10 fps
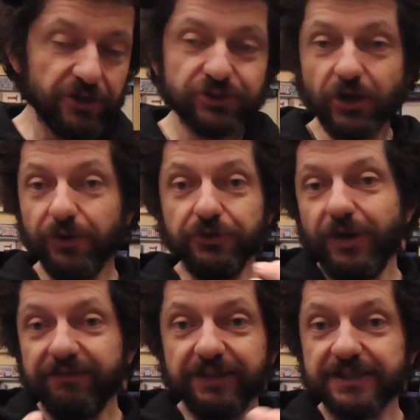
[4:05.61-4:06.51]
So
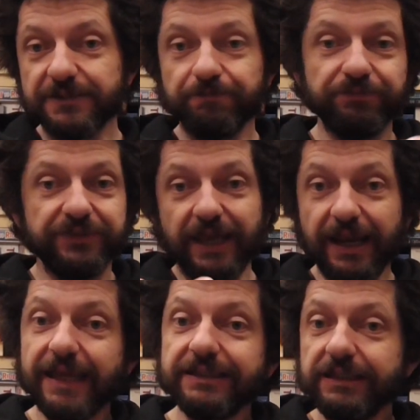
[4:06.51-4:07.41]
you have that
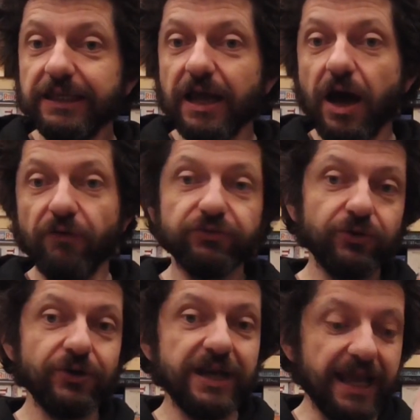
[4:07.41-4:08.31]
that idea of
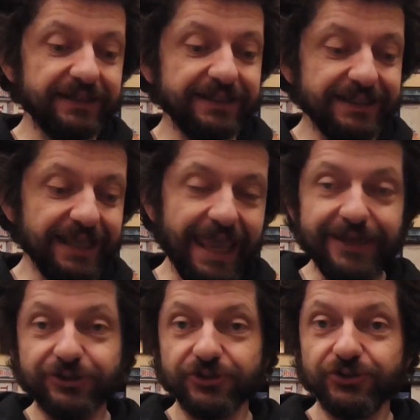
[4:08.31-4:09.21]
connecting the
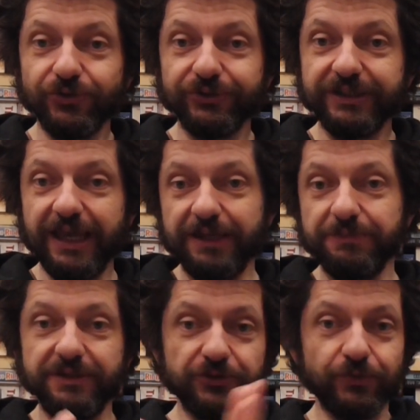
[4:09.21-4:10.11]
agency of the
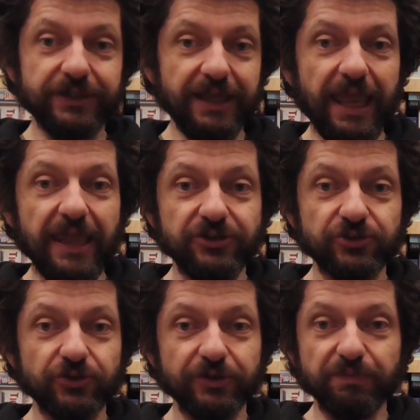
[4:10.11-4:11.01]
enemies with the
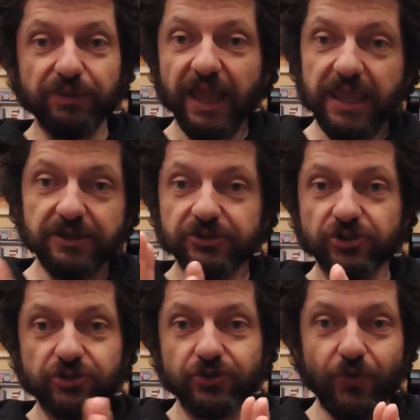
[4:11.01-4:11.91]
agency of the players,
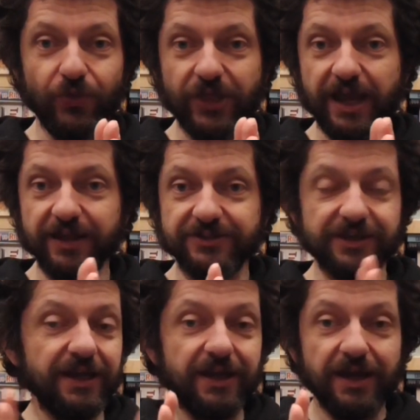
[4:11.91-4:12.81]
so that
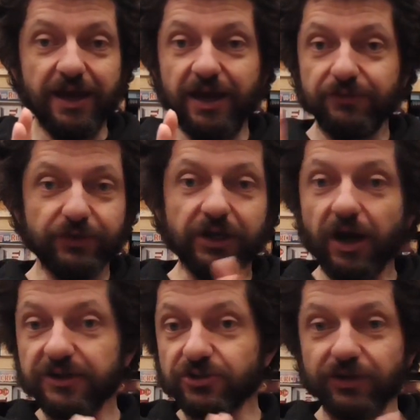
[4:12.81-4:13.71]
uh,
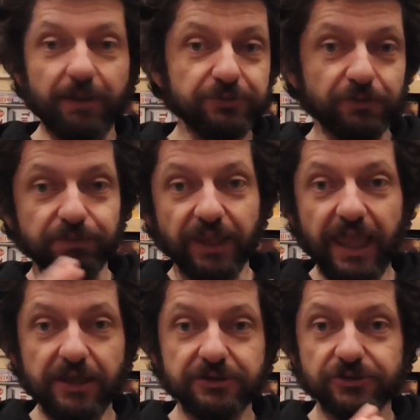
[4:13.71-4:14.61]
regardless of number of
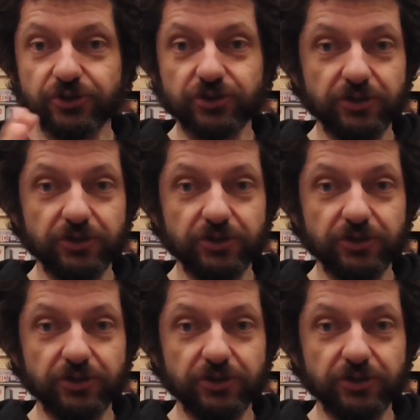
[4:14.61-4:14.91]
players,